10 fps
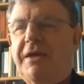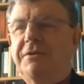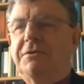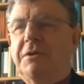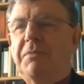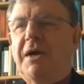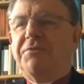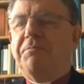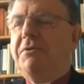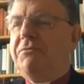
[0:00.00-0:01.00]
And I
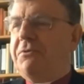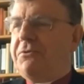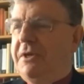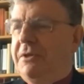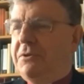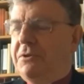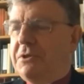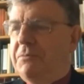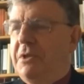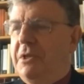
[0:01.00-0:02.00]
suppose the thing
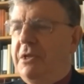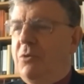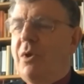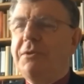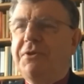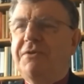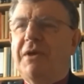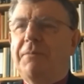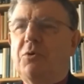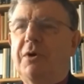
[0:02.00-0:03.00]
that one of the things
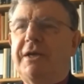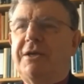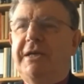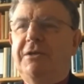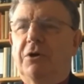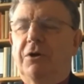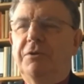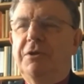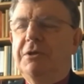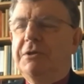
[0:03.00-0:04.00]
I'm quite keen on,
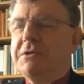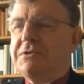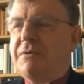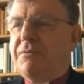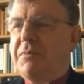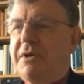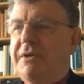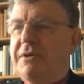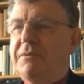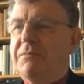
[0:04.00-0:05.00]
some of my
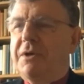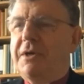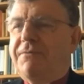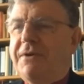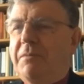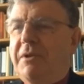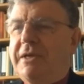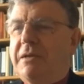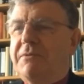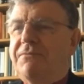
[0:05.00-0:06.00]
family
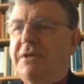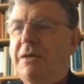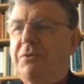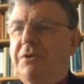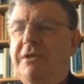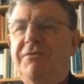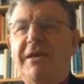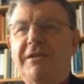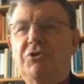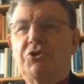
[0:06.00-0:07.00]
get a bit fed up with it, is
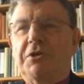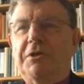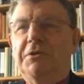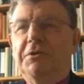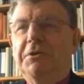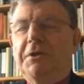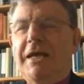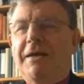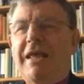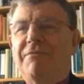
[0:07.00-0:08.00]
energy,
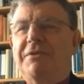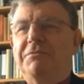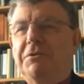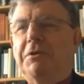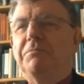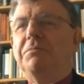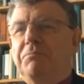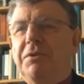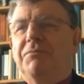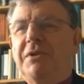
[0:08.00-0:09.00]
and having
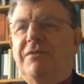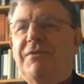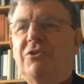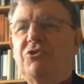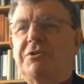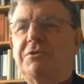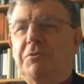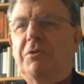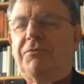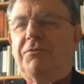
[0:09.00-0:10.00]
plenty of energy to do
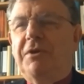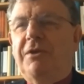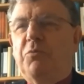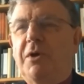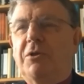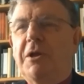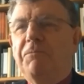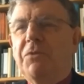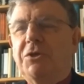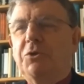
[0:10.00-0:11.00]
lots of things. Well,
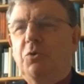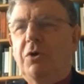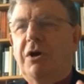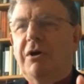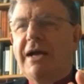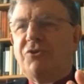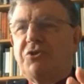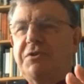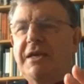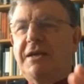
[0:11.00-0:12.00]
you are actually
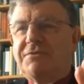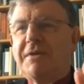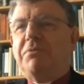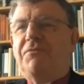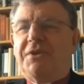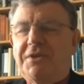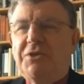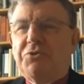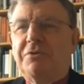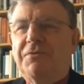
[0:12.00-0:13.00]
the
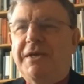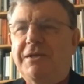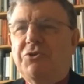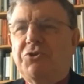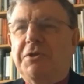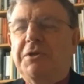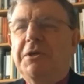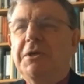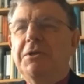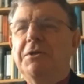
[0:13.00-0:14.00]
exemplification of energy,
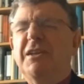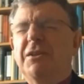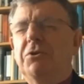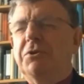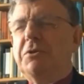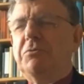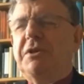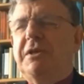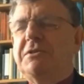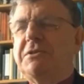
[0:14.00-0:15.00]
not
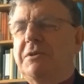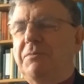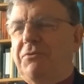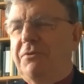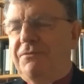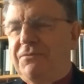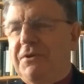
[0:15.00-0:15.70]
only in terms of